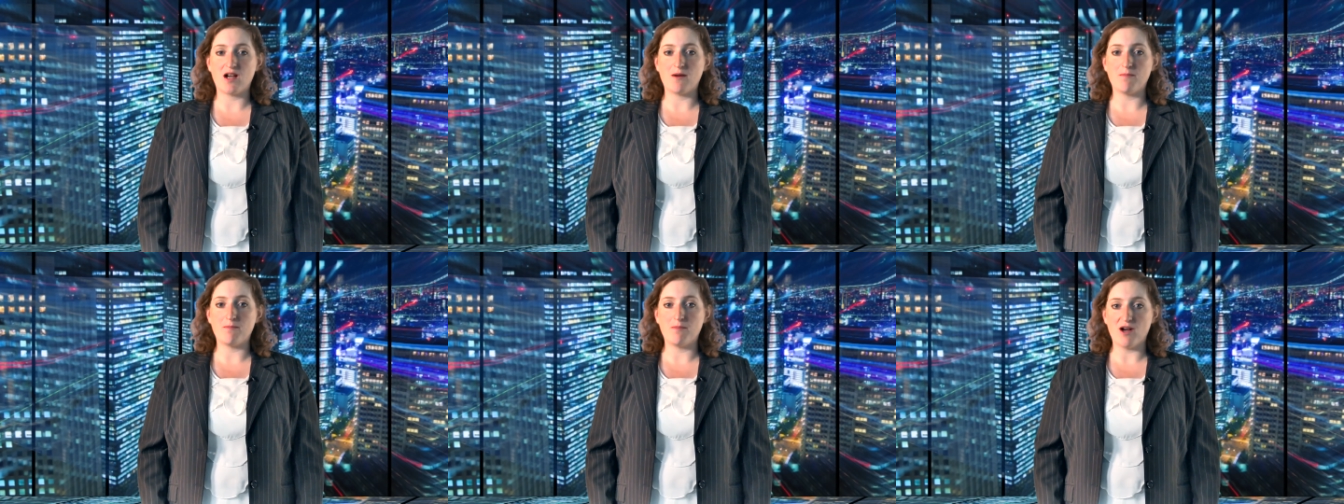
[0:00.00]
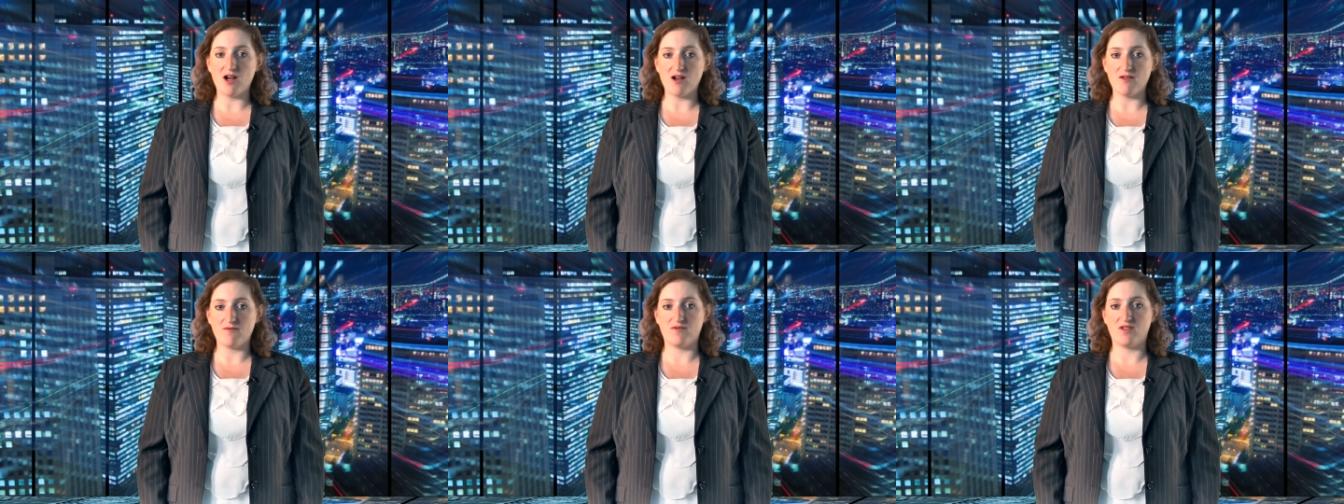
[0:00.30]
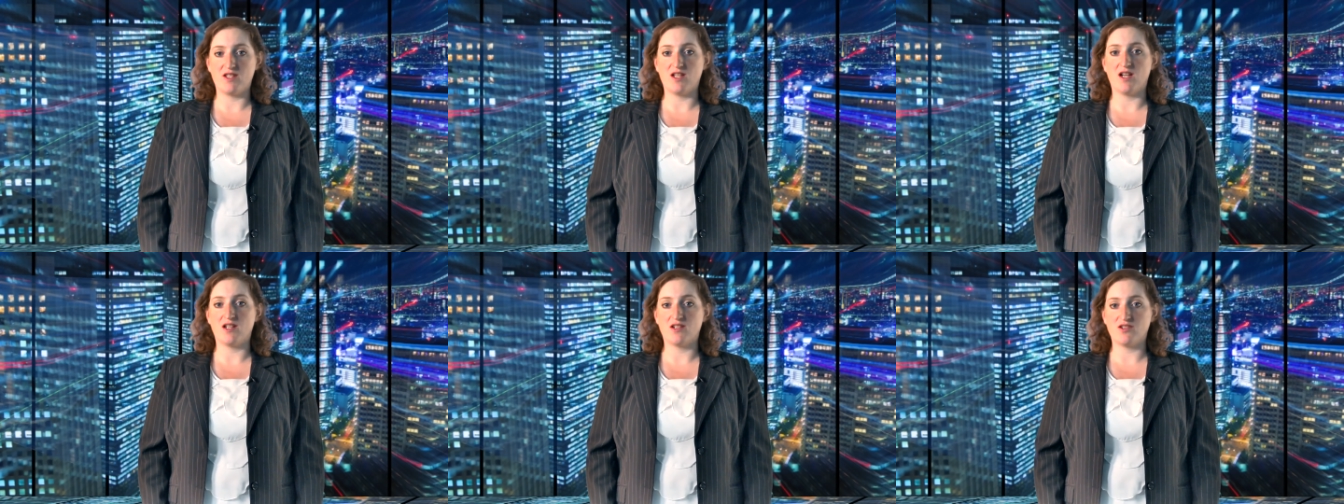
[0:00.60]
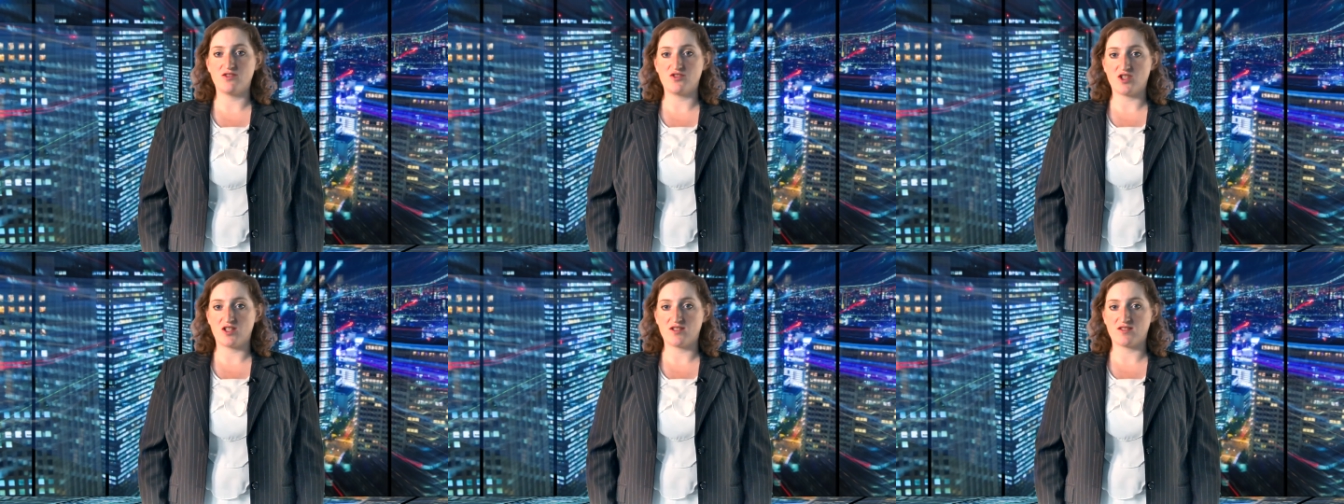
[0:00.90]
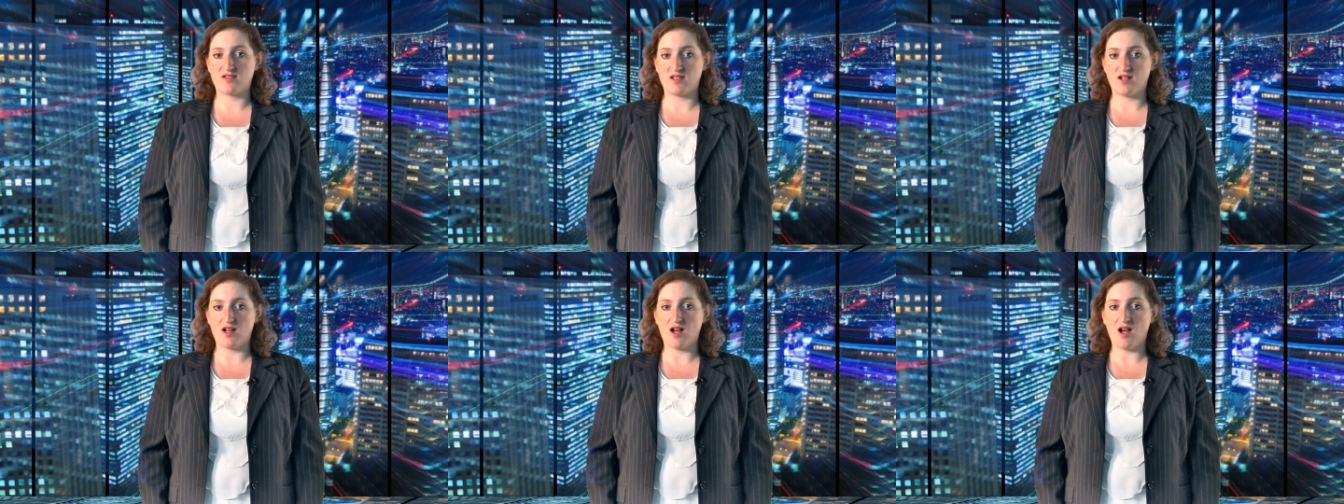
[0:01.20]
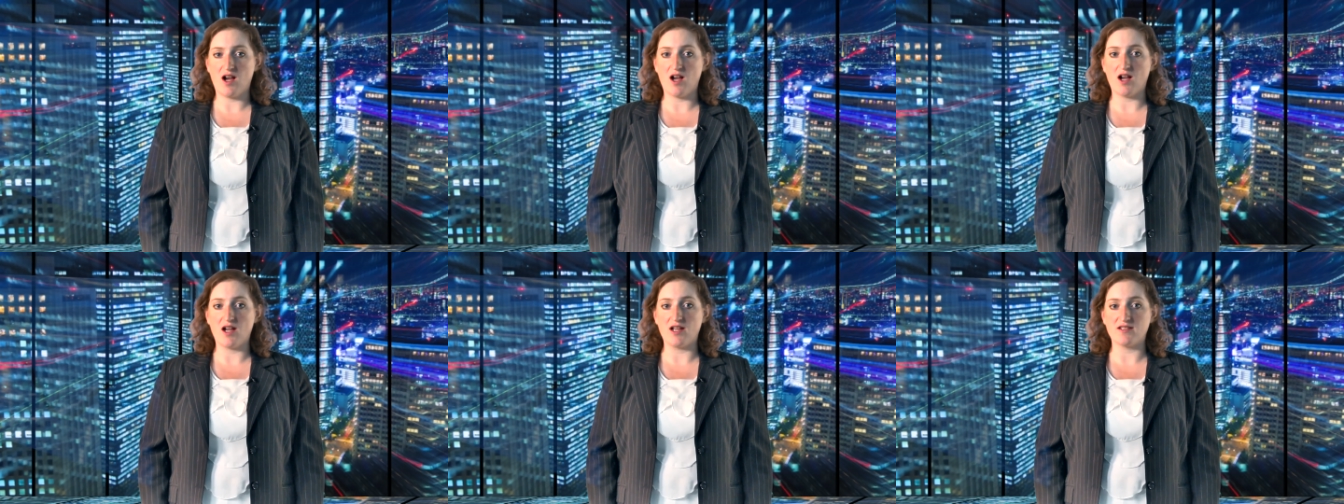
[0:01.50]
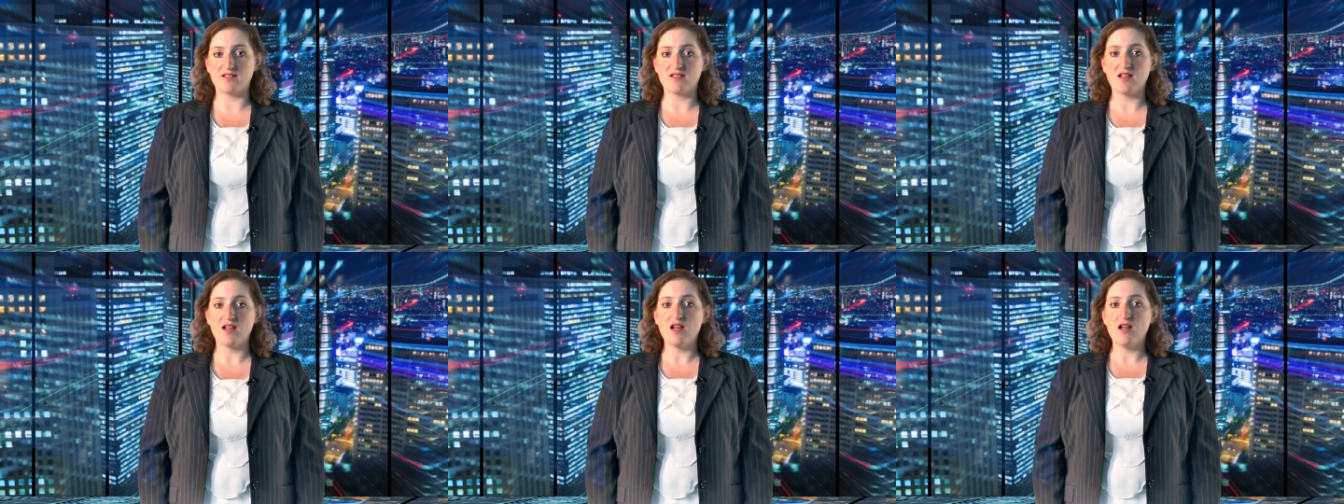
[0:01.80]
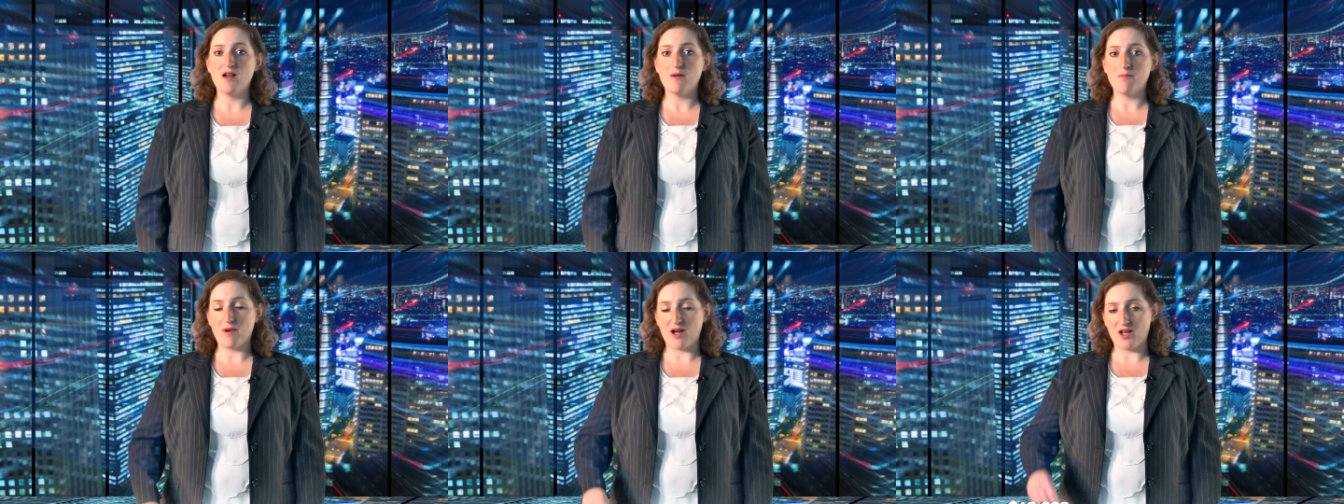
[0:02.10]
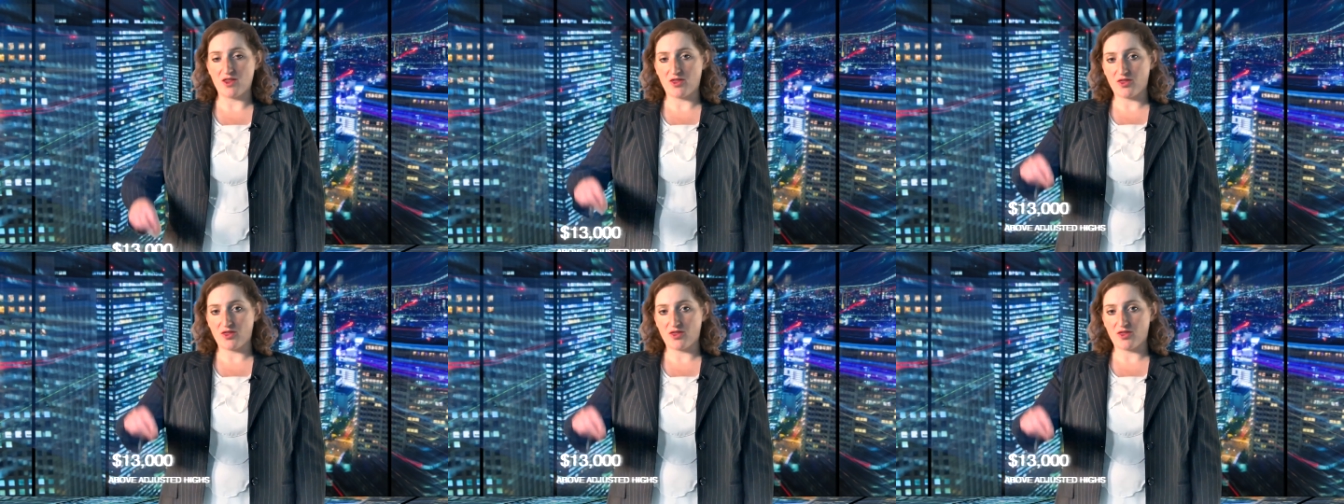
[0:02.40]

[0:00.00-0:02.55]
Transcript: above the unadjusted highs by